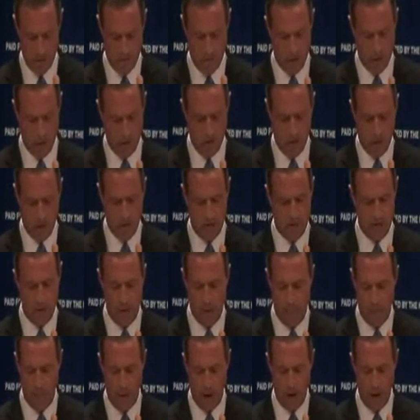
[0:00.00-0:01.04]
But there is
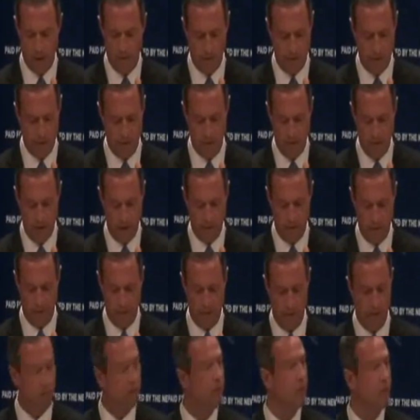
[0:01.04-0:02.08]
no progress without
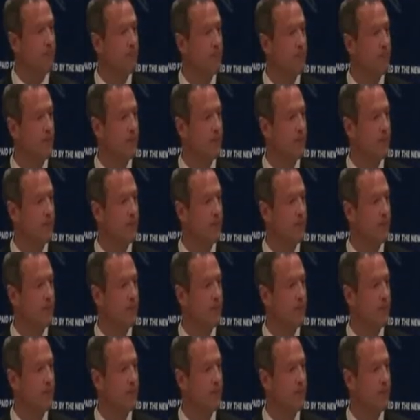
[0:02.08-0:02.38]
struggle.